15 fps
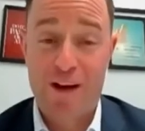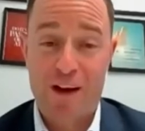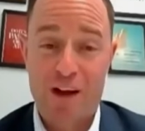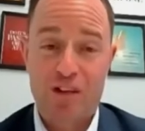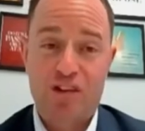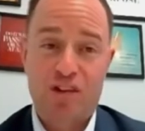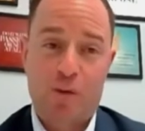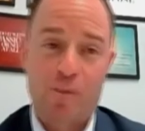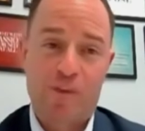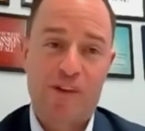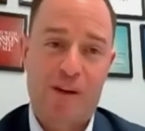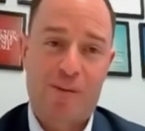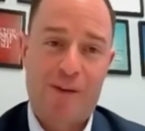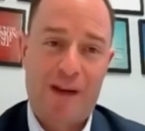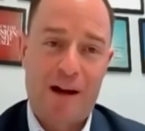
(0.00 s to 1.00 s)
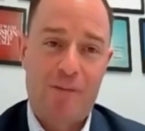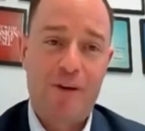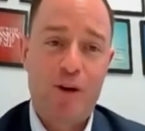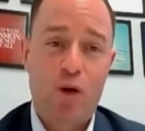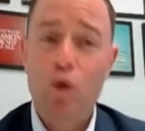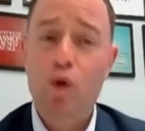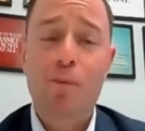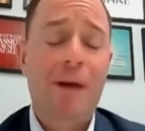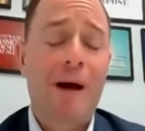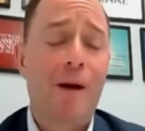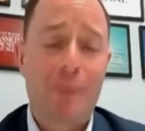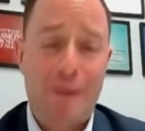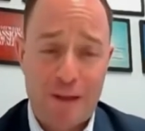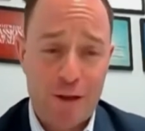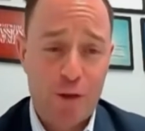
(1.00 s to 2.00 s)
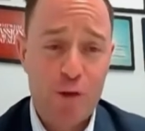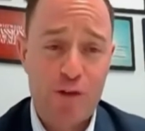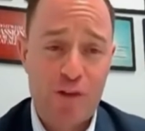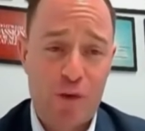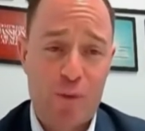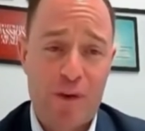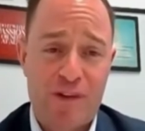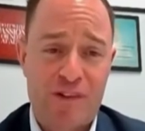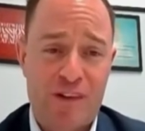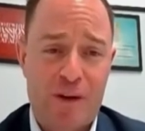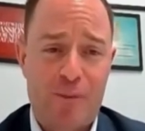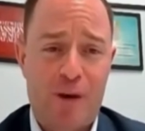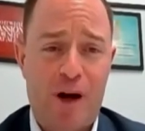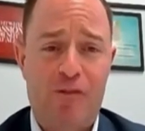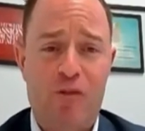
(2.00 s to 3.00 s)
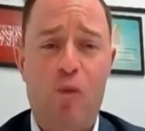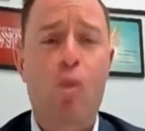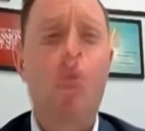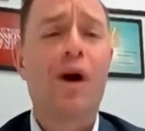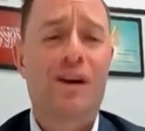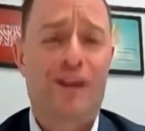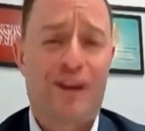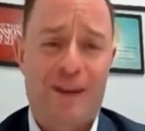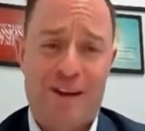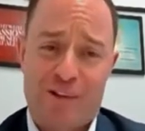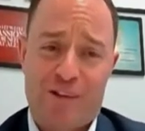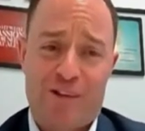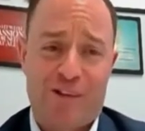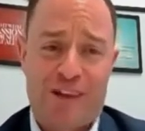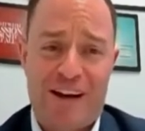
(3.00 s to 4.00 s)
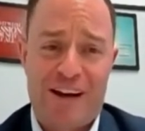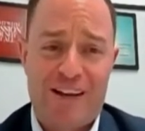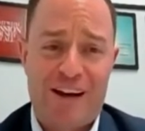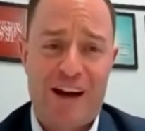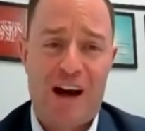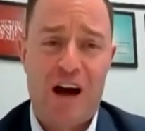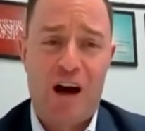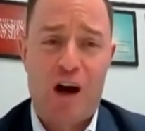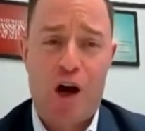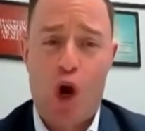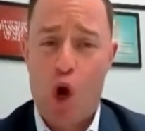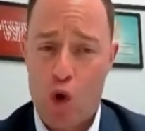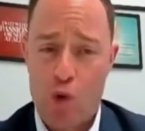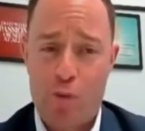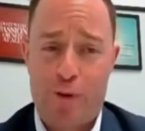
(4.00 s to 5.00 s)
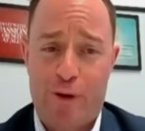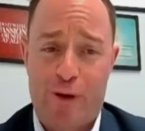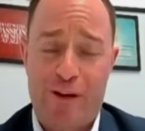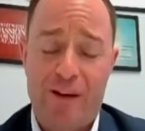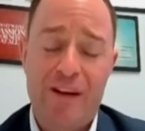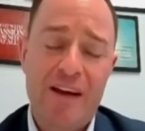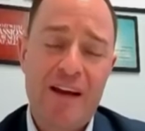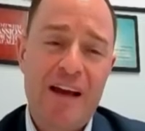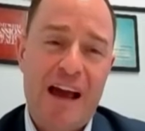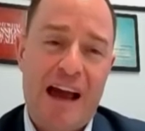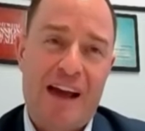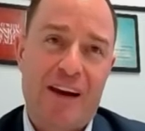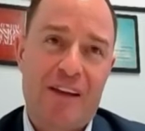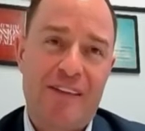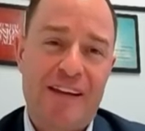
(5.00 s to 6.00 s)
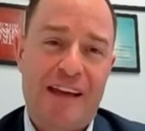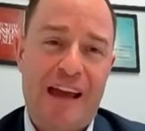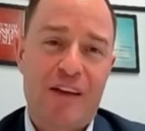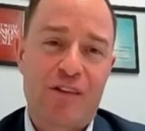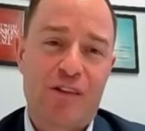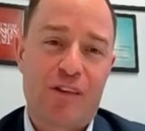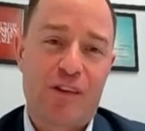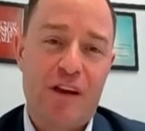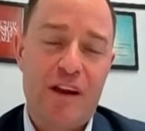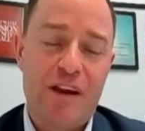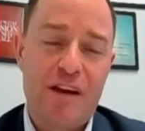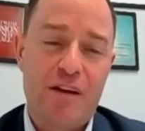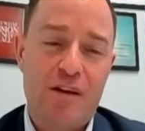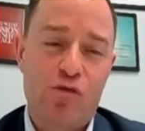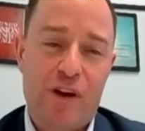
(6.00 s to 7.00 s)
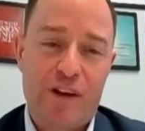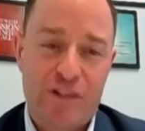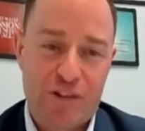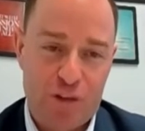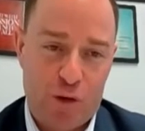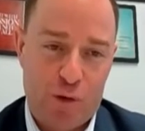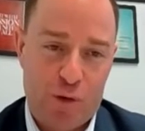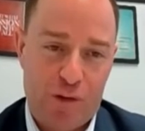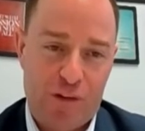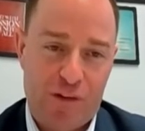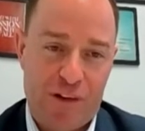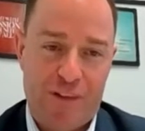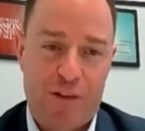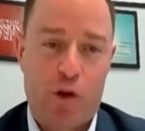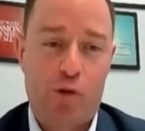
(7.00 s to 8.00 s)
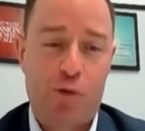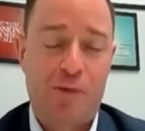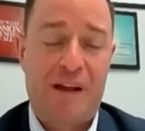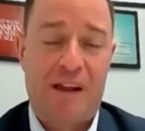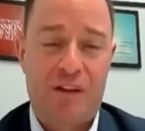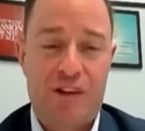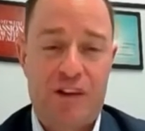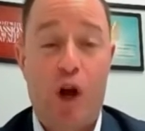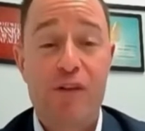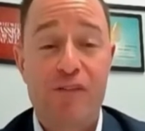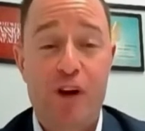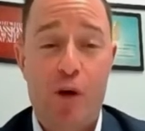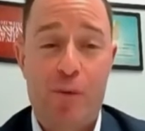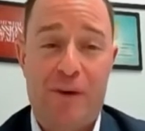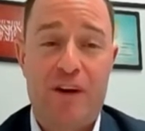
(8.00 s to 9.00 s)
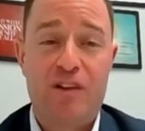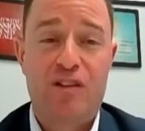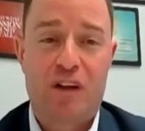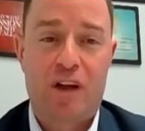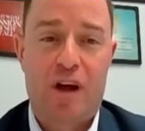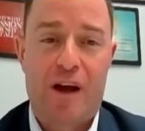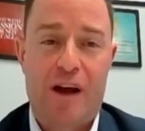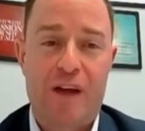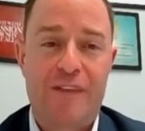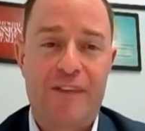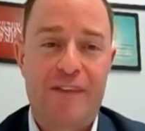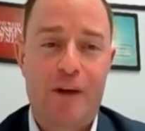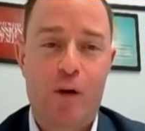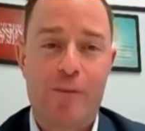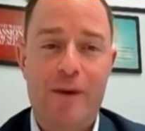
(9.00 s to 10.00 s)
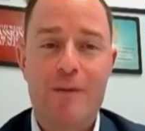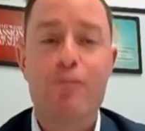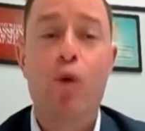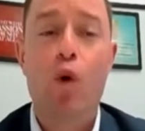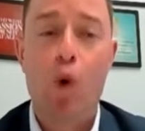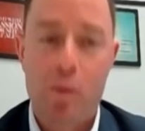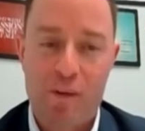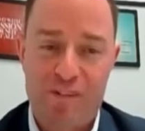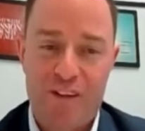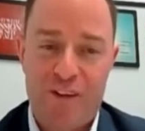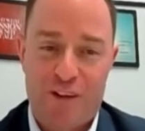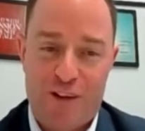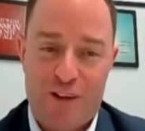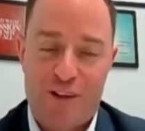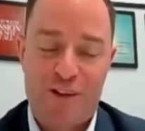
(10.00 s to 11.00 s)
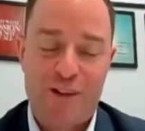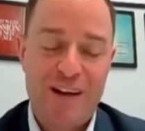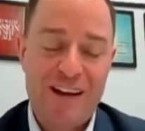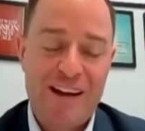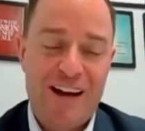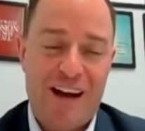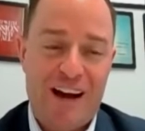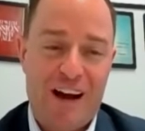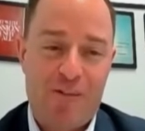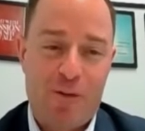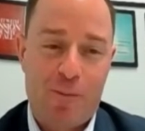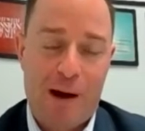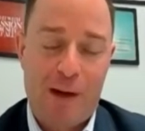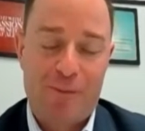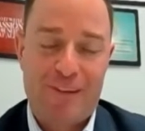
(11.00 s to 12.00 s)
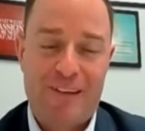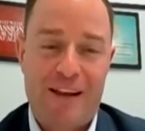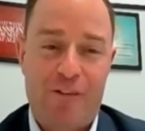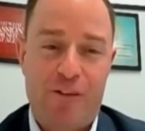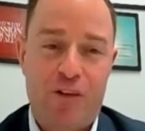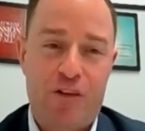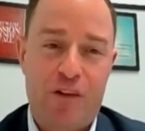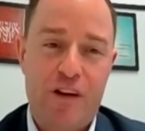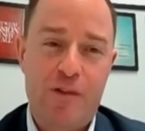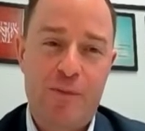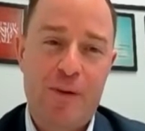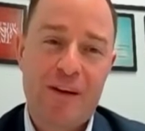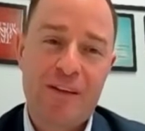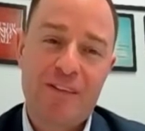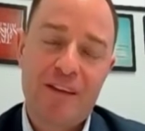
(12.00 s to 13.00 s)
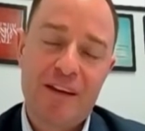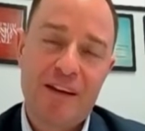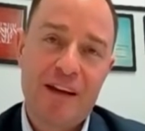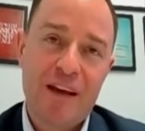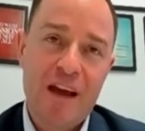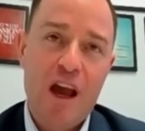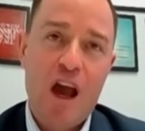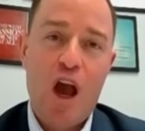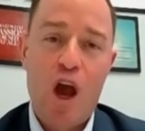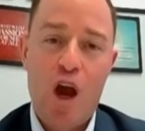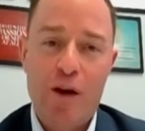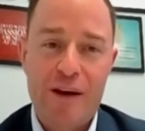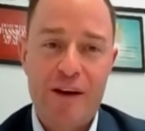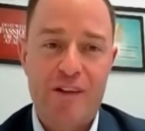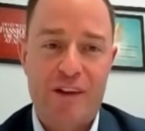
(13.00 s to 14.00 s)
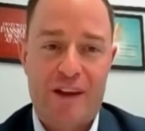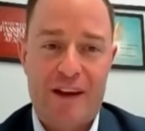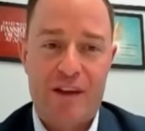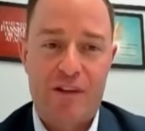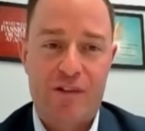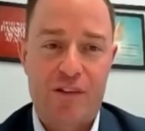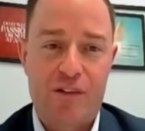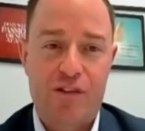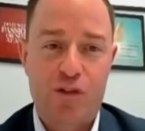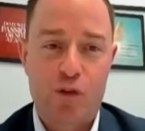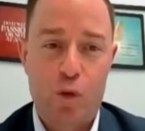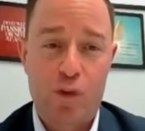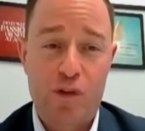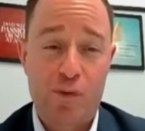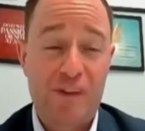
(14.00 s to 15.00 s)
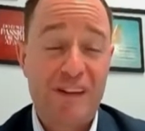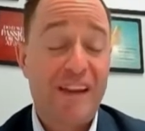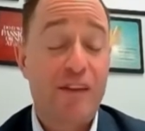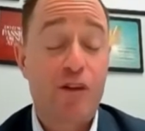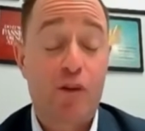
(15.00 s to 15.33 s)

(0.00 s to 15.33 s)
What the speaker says: shoppers coming out. I mean, all the public loos in the West End, apart from one, I understand, are open. And I think as the restaurants and the hospitality hopefully open in July, I think there'll be more provisions for public lavatories. But I think early days, the stores, particularly the